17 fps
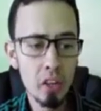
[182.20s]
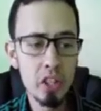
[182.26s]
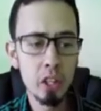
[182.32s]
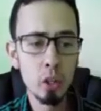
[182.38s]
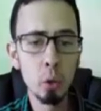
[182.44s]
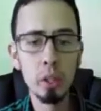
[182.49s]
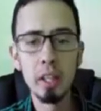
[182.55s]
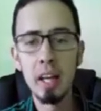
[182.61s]
What
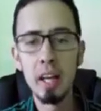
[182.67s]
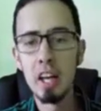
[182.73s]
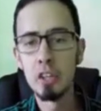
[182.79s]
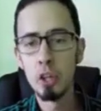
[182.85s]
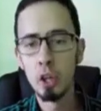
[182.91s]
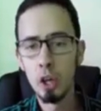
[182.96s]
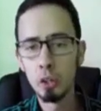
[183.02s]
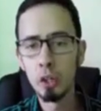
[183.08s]
else is
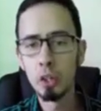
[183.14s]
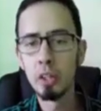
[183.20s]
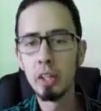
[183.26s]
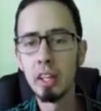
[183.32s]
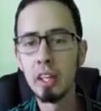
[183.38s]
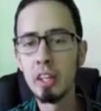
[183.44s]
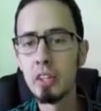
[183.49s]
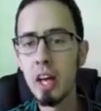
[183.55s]
included guys?
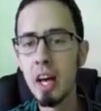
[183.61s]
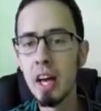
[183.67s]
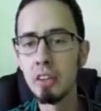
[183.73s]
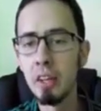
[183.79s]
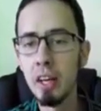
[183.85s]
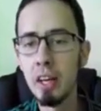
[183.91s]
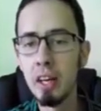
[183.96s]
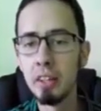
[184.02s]
Another thing
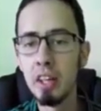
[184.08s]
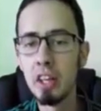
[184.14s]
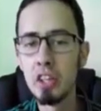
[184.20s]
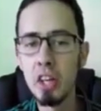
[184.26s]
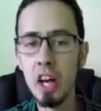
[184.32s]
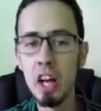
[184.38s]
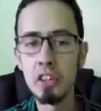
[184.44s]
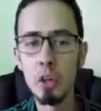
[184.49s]
is that uh,
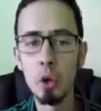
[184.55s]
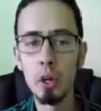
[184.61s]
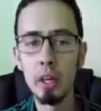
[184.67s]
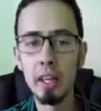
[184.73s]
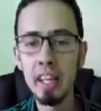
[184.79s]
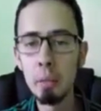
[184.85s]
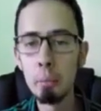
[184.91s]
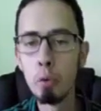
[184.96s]
there is
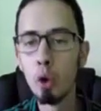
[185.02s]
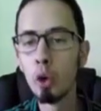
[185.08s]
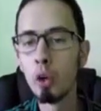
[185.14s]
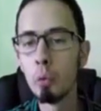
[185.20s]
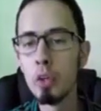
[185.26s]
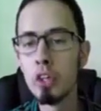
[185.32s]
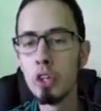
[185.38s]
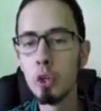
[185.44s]
also an
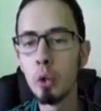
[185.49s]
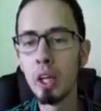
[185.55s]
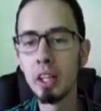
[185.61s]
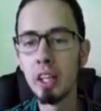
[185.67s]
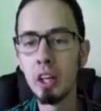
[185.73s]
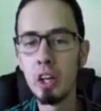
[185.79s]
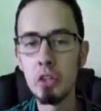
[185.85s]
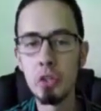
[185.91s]
ebook
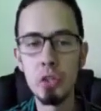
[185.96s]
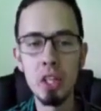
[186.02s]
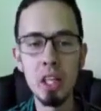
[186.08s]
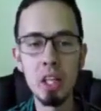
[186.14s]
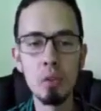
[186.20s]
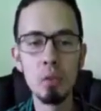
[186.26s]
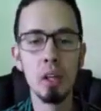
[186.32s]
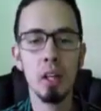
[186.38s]
which you can
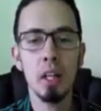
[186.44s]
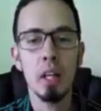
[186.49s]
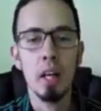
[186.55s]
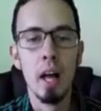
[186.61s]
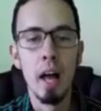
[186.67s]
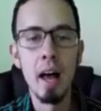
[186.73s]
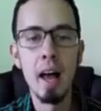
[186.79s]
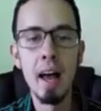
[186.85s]
receive,
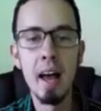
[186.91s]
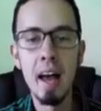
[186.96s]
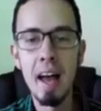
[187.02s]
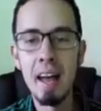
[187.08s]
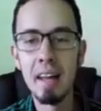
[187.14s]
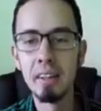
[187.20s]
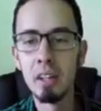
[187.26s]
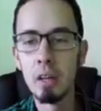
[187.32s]

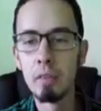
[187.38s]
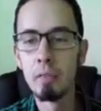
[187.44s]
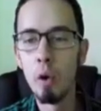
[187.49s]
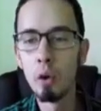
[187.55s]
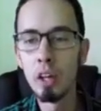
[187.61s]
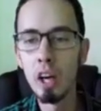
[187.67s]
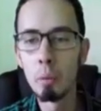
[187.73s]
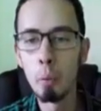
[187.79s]
uh, and
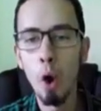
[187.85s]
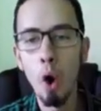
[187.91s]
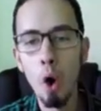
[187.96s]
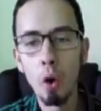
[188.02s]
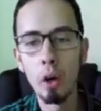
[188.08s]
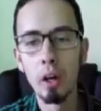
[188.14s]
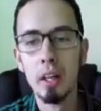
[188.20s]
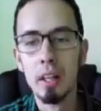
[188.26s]

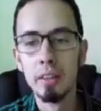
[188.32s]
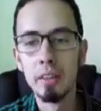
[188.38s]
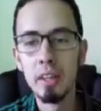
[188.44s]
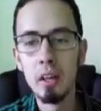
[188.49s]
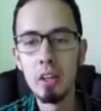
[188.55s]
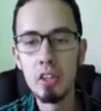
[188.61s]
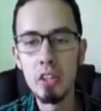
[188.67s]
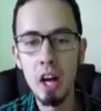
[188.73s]
furthermore
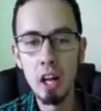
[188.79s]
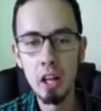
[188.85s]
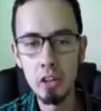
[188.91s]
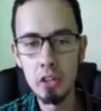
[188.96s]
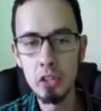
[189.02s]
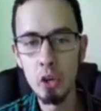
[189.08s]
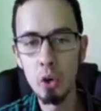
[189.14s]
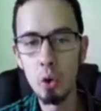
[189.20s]
there
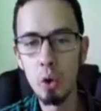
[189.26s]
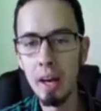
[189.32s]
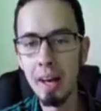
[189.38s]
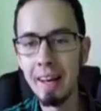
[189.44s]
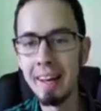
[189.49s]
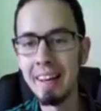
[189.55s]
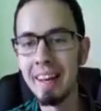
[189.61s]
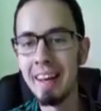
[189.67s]
is
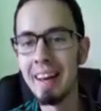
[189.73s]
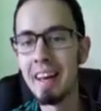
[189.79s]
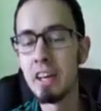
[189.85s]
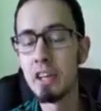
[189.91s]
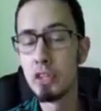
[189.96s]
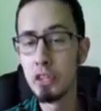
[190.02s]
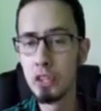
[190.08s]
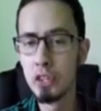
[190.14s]
also a,
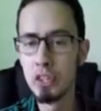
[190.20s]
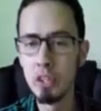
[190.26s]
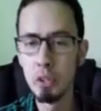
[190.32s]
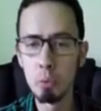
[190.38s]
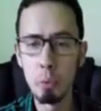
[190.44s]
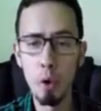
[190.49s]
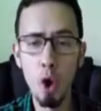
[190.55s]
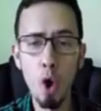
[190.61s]
a
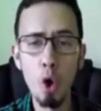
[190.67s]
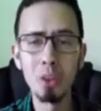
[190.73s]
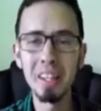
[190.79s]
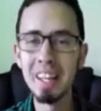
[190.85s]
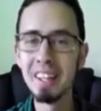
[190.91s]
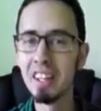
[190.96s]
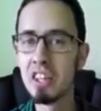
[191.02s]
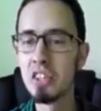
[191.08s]

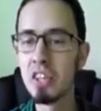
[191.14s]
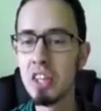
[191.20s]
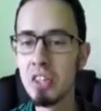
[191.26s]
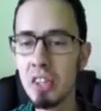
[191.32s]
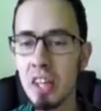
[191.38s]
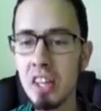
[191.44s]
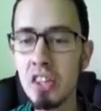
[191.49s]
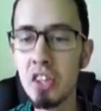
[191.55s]
support and
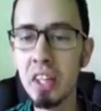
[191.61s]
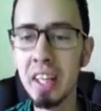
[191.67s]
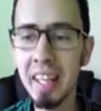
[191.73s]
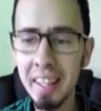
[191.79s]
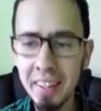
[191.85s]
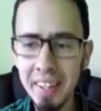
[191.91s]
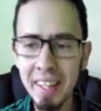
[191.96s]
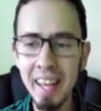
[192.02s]

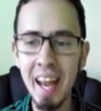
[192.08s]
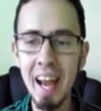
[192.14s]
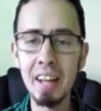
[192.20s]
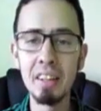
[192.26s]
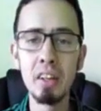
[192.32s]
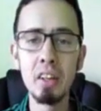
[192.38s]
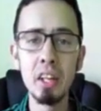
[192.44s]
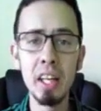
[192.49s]
resistance
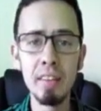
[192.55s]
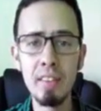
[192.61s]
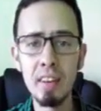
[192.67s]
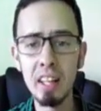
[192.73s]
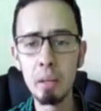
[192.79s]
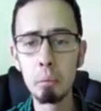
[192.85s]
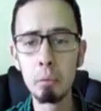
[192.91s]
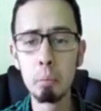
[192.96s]
indicator
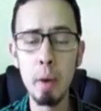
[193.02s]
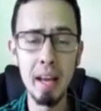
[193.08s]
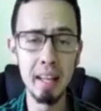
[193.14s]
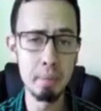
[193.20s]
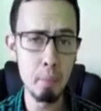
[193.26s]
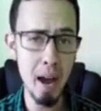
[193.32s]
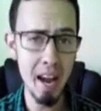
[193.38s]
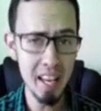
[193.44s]

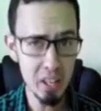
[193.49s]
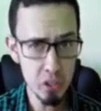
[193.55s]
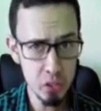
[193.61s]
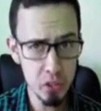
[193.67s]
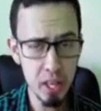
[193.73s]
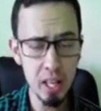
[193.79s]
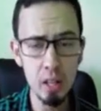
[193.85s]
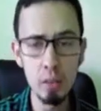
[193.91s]
developed by
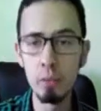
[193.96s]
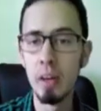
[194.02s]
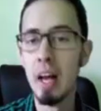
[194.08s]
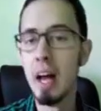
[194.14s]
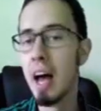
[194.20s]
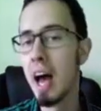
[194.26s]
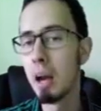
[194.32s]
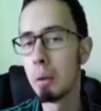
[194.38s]

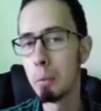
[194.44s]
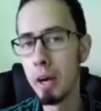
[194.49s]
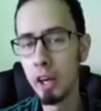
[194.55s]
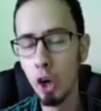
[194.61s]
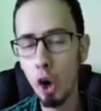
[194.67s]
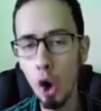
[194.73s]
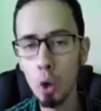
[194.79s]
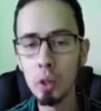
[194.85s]
myself
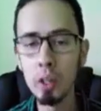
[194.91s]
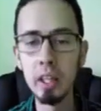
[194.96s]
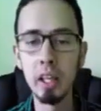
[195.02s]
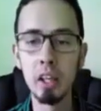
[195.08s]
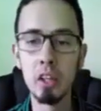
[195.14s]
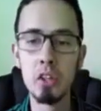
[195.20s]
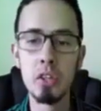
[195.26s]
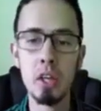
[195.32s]
and my
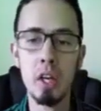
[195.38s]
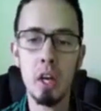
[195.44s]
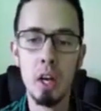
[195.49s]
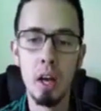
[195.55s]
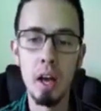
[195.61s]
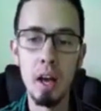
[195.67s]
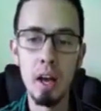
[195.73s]
colleagues.